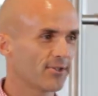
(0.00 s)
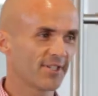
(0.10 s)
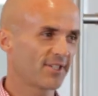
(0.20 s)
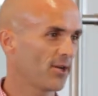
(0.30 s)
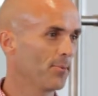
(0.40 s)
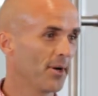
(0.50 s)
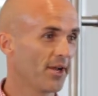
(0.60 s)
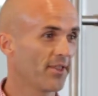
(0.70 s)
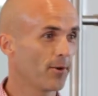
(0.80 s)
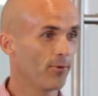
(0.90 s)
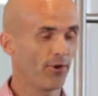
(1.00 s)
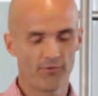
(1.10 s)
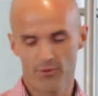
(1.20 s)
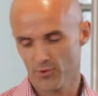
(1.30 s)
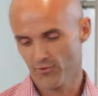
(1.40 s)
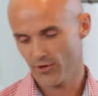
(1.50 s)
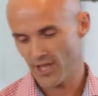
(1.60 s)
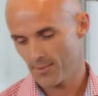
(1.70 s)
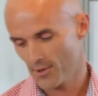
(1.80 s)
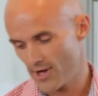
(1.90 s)
is just eliminate that word from your
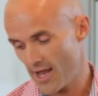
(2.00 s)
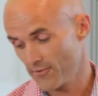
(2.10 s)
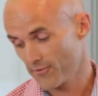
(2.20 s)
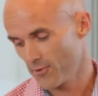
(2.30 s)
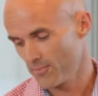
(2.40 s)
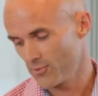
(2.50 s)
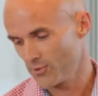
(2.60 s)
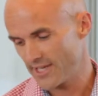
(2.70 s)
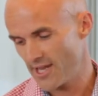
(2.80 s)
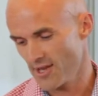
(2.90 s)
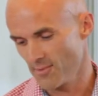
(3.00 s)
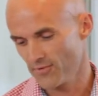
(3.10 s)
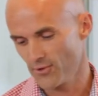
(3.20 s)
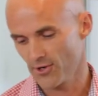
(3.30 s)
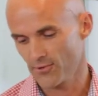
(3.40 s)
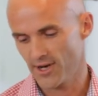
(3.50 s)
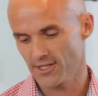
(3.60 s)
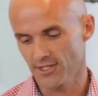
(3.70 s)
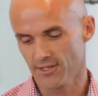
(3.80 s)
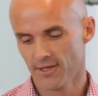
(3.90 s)
vocabulary and from your team if you can
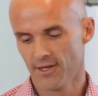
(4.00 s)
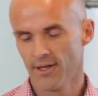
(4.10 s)
arrange it.